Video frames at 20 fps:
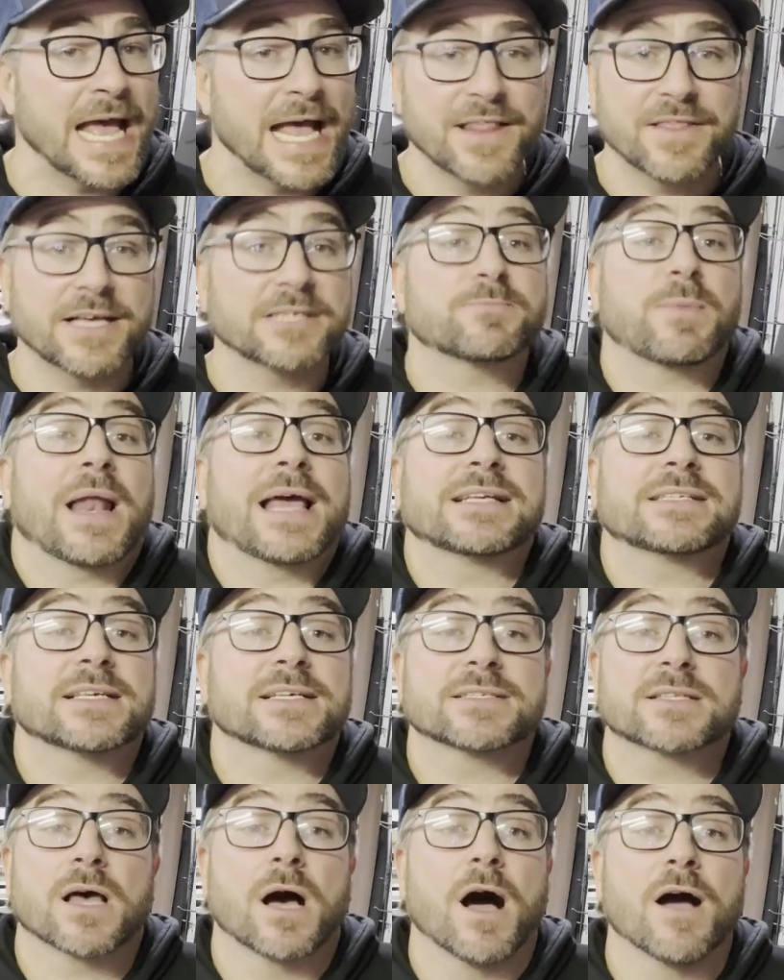There's
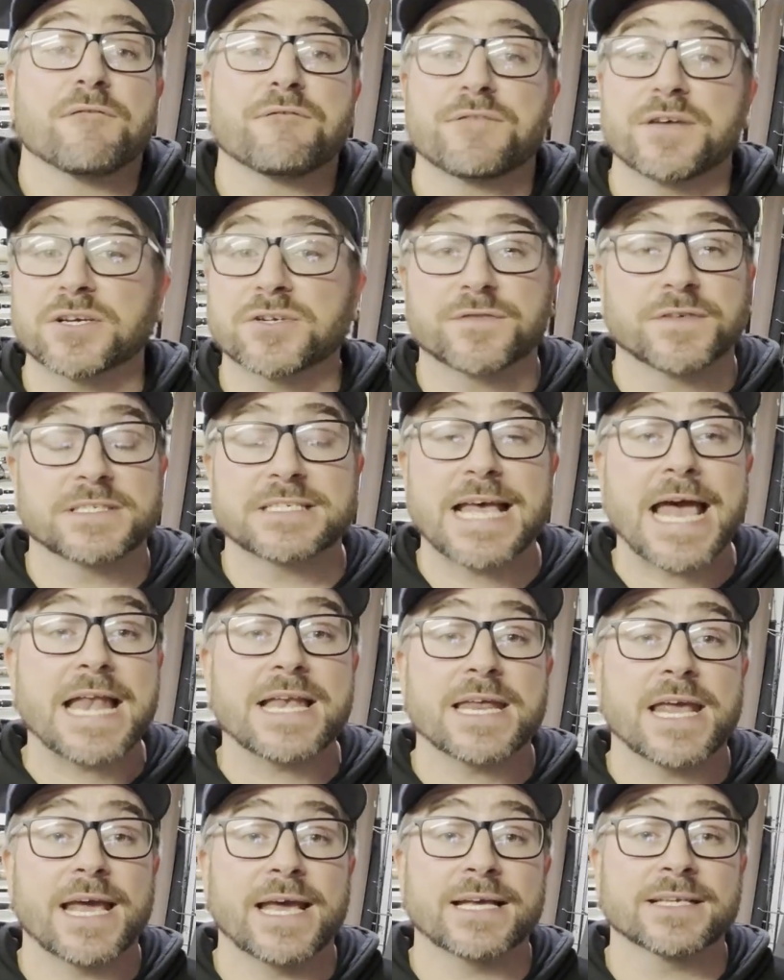places that I've fished for 10
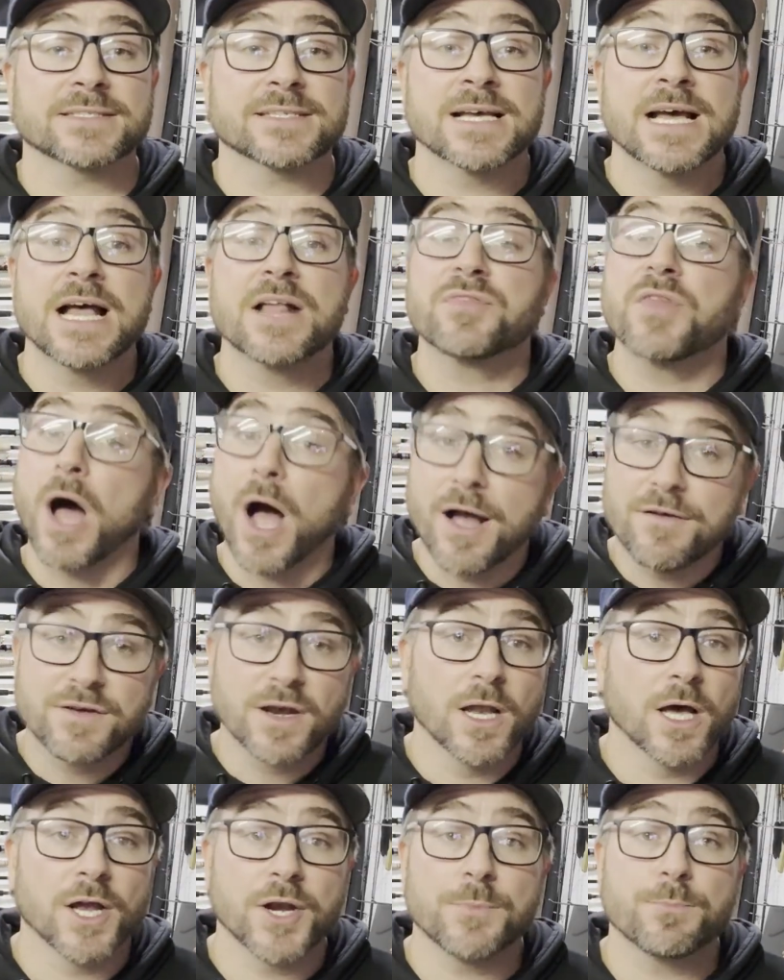years that I've
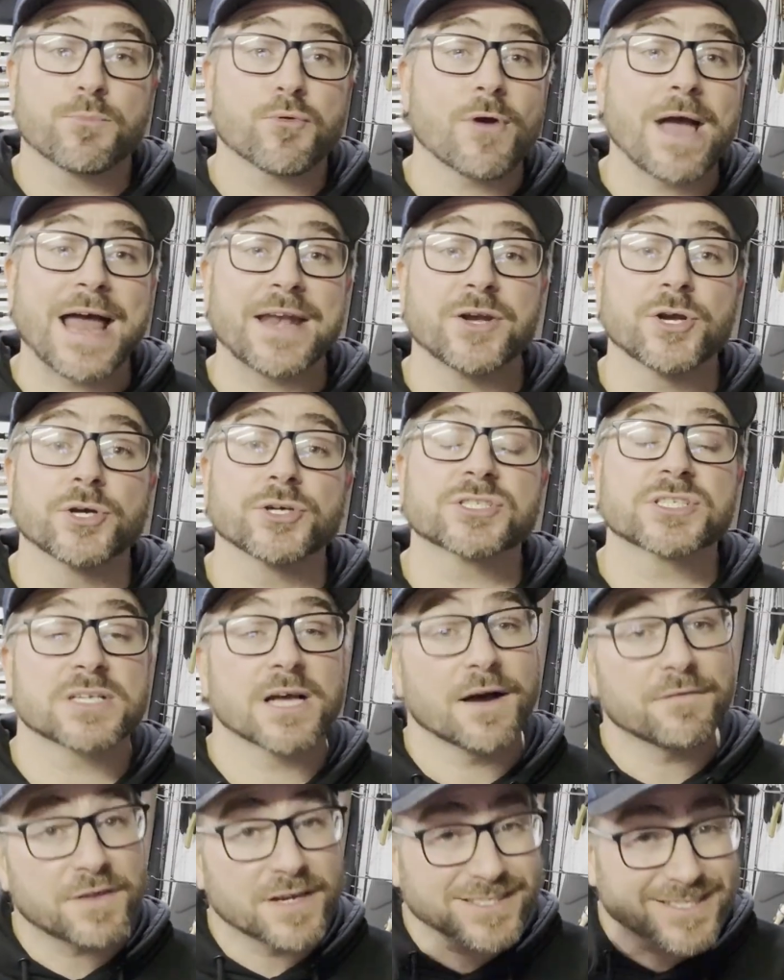learned brand new
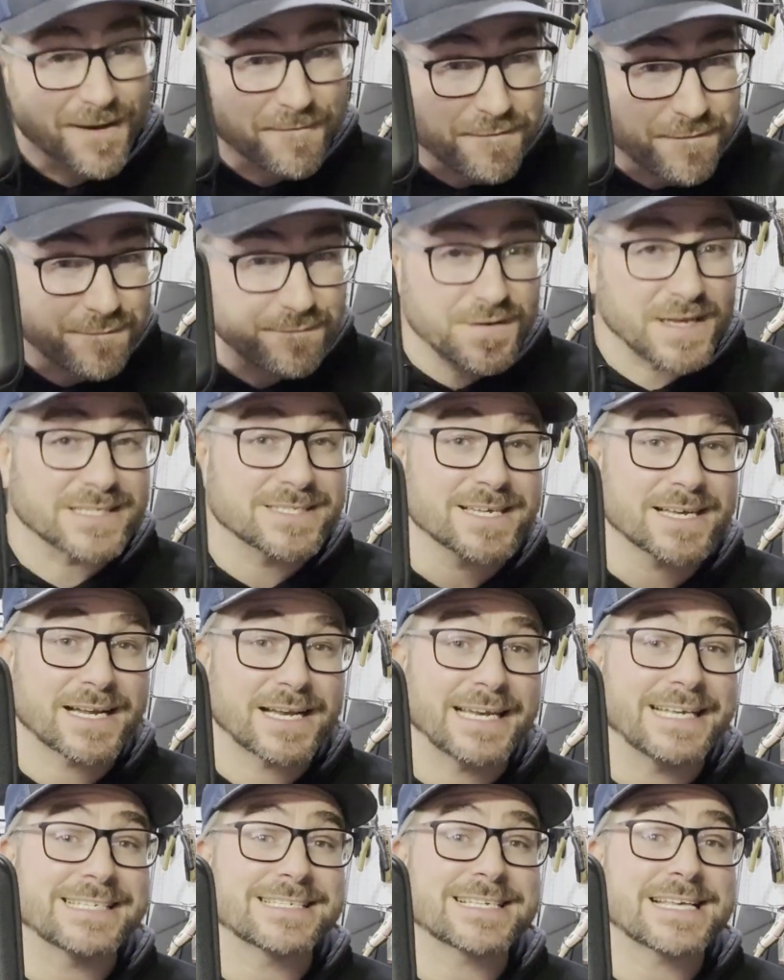stuff because I've
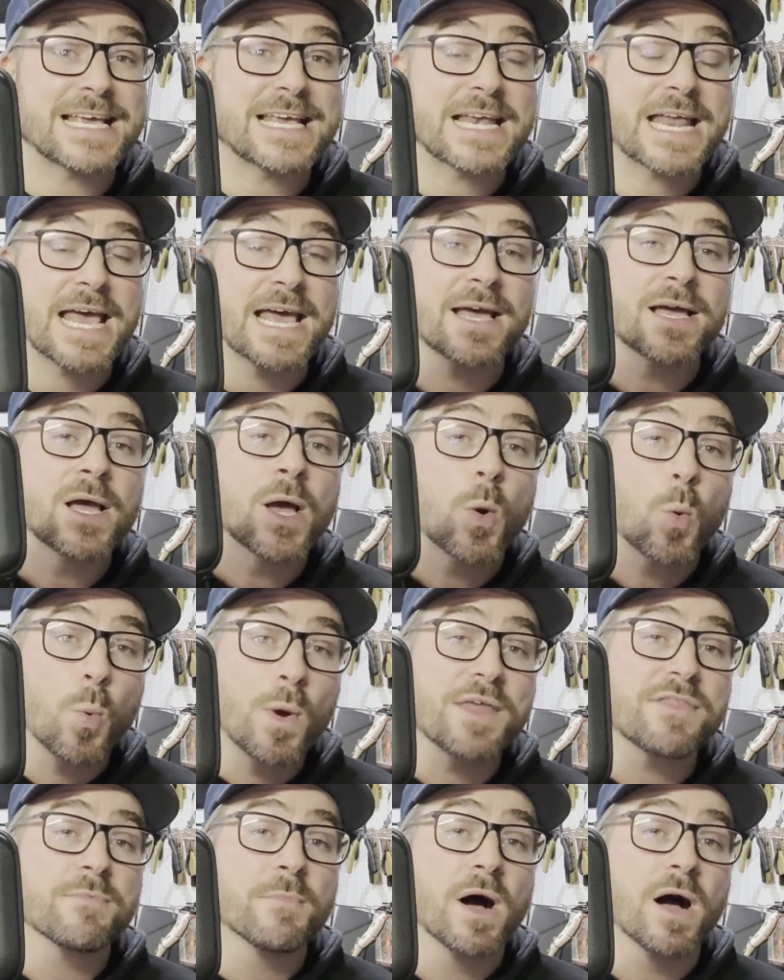physically seen it
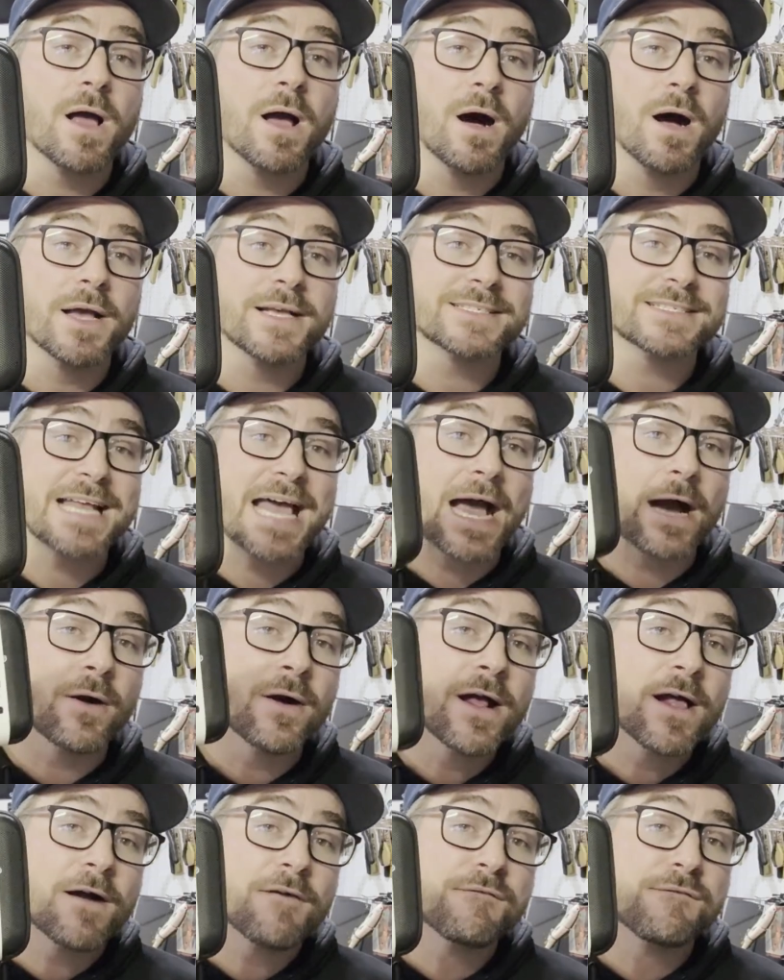with my eyes now
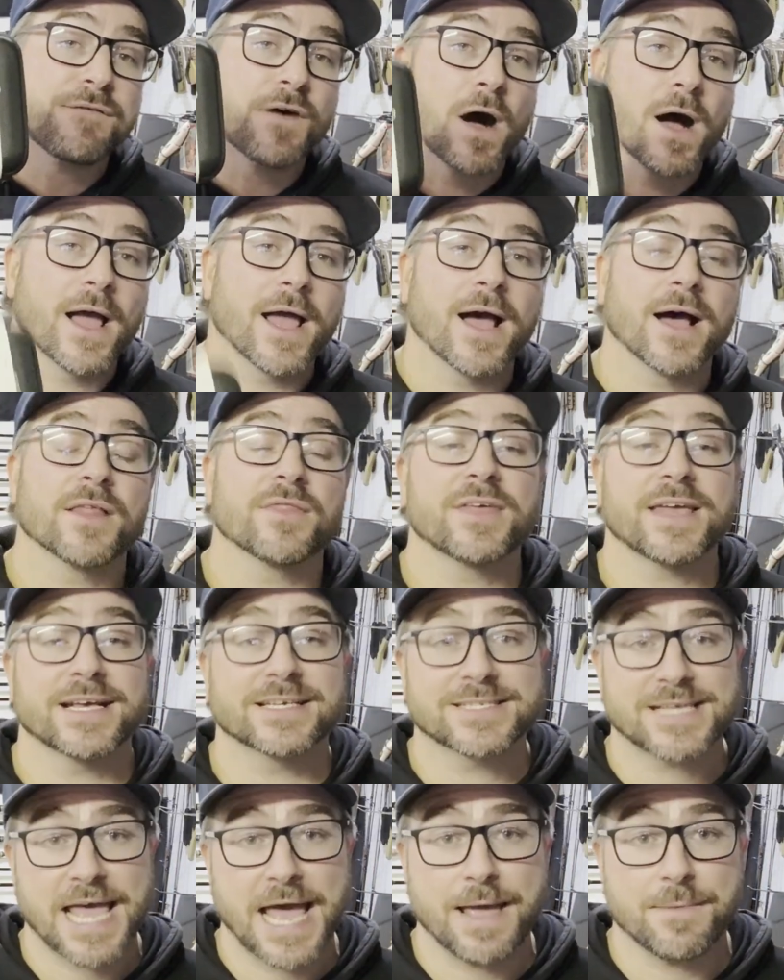via the
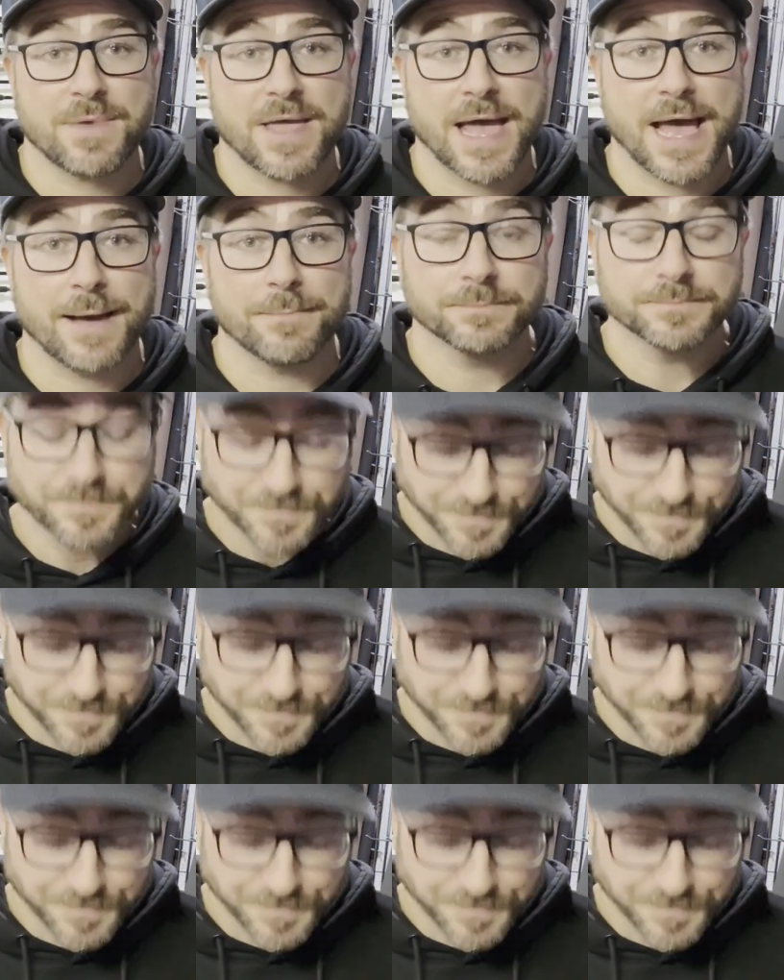Escape Cam.